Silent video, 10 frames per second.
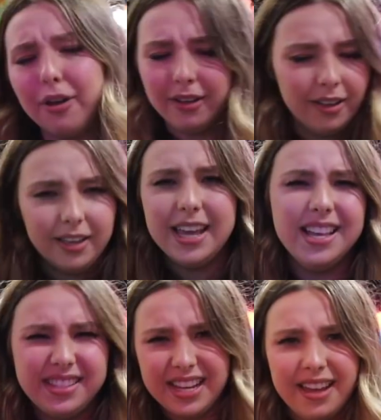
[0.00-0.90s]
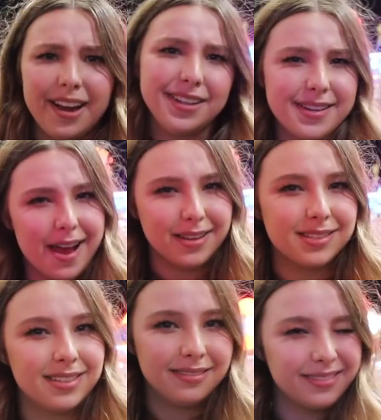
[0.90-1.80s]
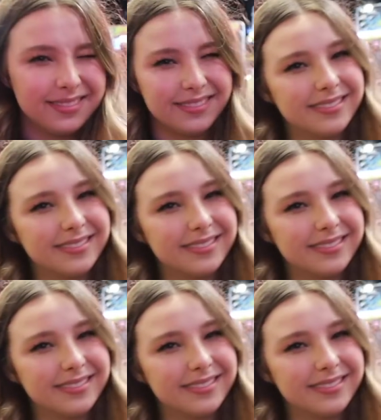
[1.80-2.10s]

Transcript: Oh, easy, Harry Styles.